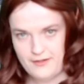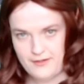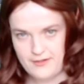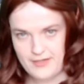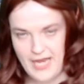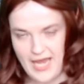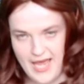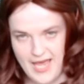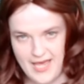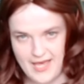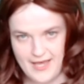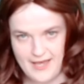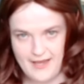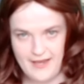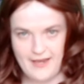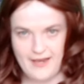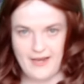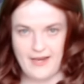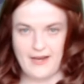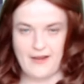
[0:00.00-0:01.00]

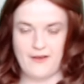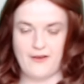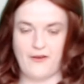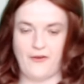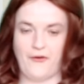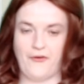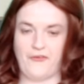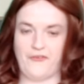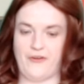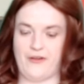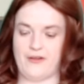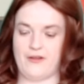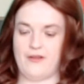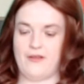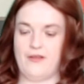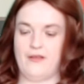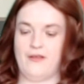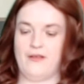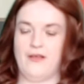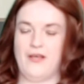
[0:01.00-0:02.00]
Yay! one hundred.
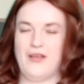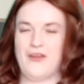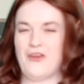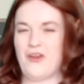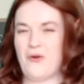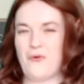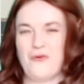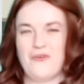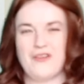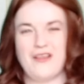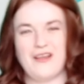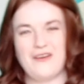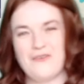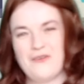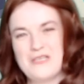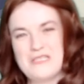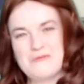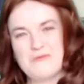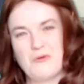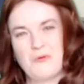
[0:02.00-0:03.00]
You know, it really
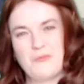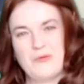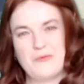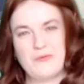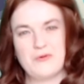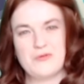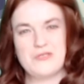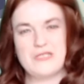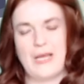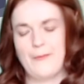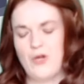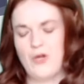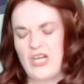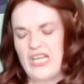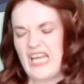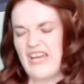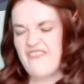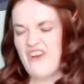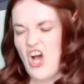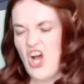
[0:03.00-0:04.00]
annoys me when people say, I'm going
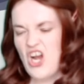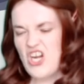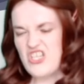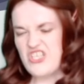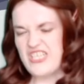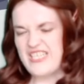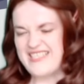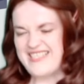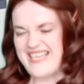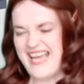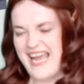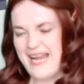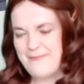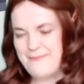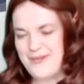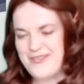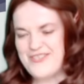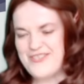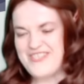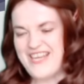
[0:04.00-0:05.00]
to give it one hundred and ten
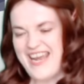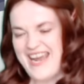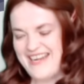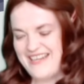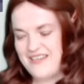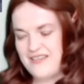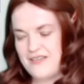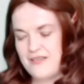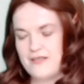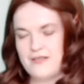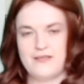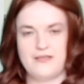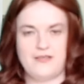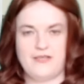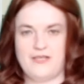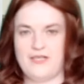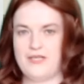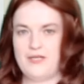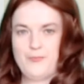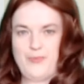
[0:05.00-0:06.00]
percent.
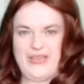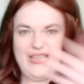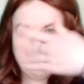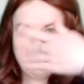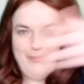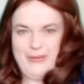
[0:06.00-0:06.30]
It's